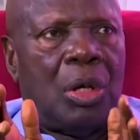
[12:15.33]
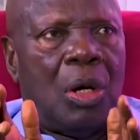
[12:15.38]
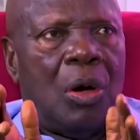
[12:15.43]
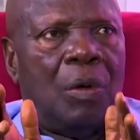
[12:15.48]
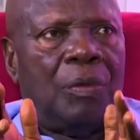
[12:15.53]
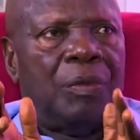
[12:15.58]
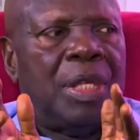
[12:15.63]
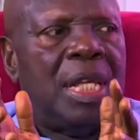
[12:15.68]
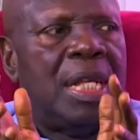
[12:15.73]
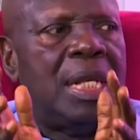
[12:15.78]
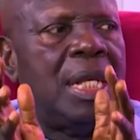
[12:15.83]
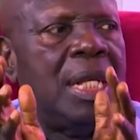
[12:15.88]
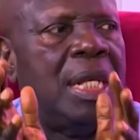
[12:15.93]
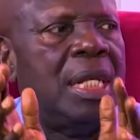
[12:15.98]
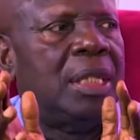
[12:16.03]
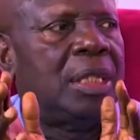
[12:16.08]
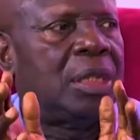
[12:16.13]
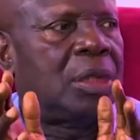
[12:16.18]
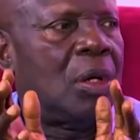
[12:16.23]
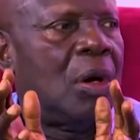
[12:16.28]
of the
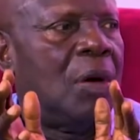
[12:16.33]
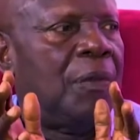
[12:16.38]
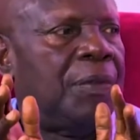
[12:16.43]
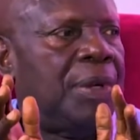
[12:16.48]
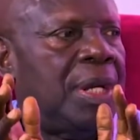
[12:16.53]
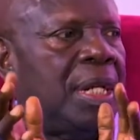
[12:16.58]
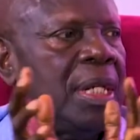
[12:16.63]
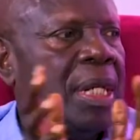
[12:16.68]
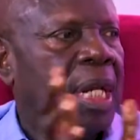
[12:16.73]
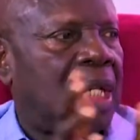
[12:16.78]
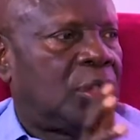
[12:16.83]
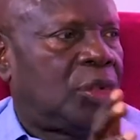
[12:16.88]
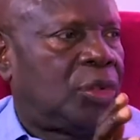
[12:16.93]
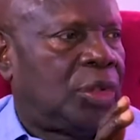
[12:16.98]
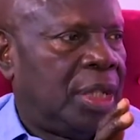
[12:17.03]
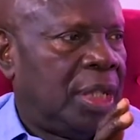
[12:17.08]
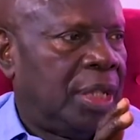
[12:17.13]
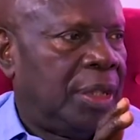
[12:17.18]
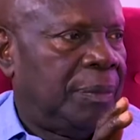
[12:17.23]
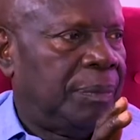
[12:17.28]
needs of
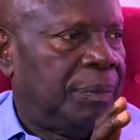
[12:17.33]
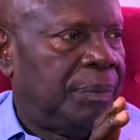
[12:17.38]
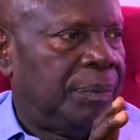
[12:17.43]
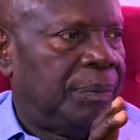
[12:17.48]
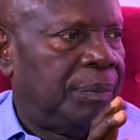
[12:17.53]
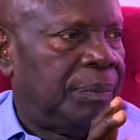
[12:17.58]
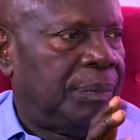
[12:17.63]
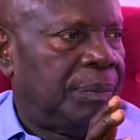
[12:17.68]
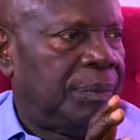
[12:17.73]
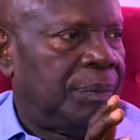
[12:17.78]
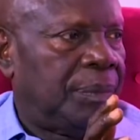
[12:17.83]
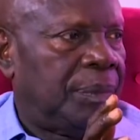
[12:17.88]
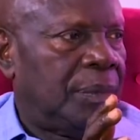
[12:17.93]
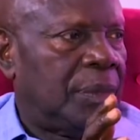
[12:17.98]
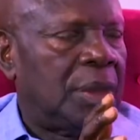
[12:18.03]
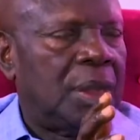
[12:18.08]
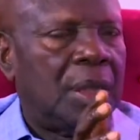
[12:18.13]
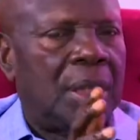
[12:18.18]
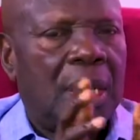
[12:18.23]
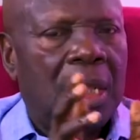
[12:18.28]
industry.
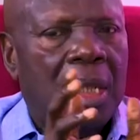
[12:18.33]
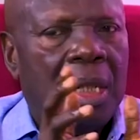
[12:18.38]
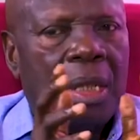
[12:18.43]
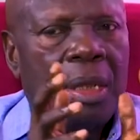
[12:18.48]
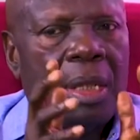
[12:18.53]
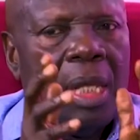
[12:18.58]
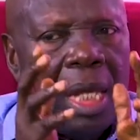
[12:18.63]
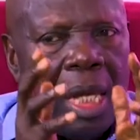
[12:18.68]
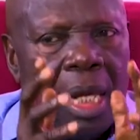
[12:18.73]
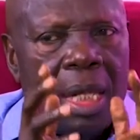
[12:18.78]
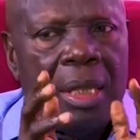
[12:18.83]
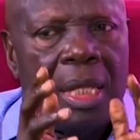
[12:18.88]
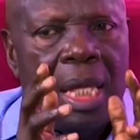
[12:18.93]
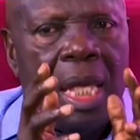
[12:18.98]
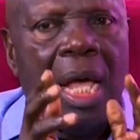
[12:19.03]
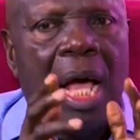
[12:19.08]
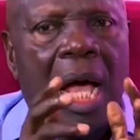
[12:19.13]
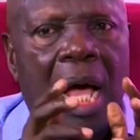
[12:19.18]
They, they